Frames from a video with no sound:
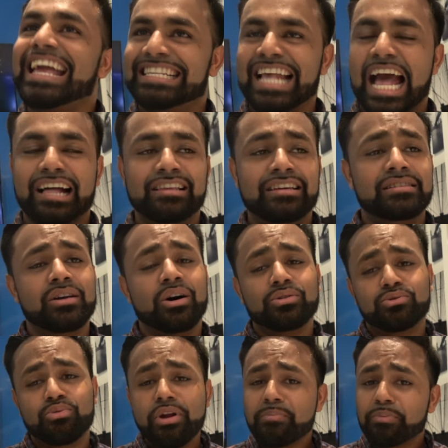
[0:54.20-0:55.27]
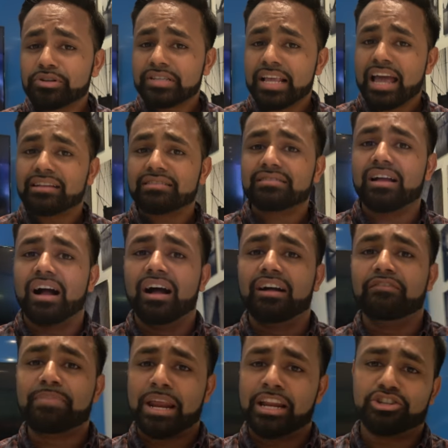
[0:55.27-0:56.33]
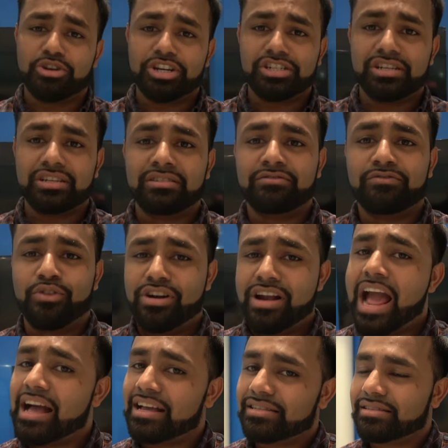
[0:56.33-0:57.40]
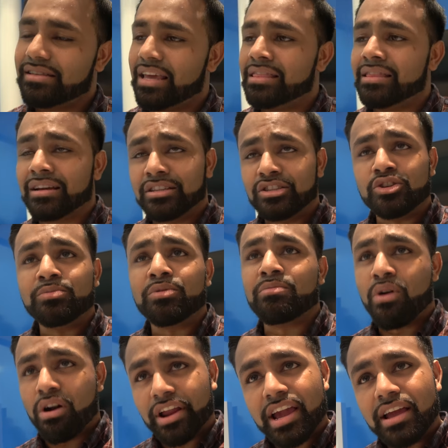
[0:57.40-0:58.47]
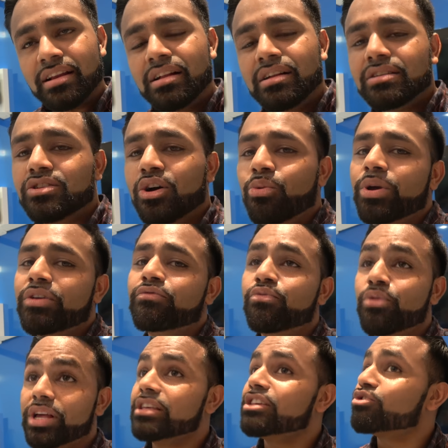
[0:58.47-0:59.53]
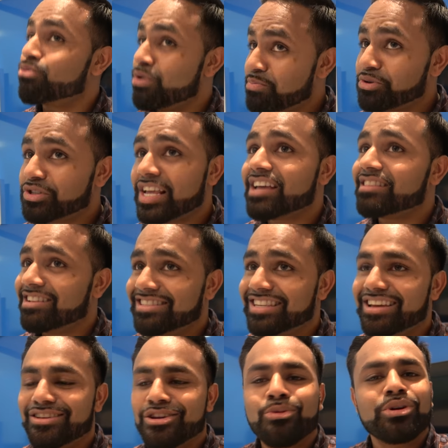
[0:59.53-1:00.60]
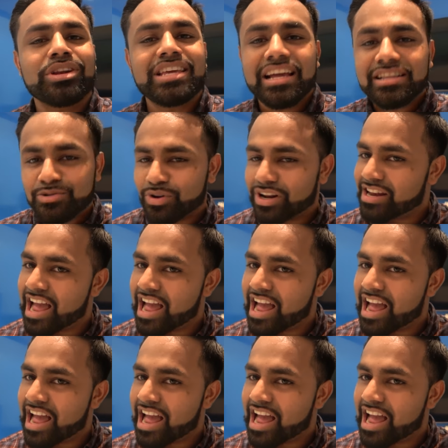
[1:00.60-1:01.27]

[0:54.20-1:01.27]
Exactly. So three percent of penetration for NAS in the consumer market. So we we've hmm. really three percent. That's it. No one gets what a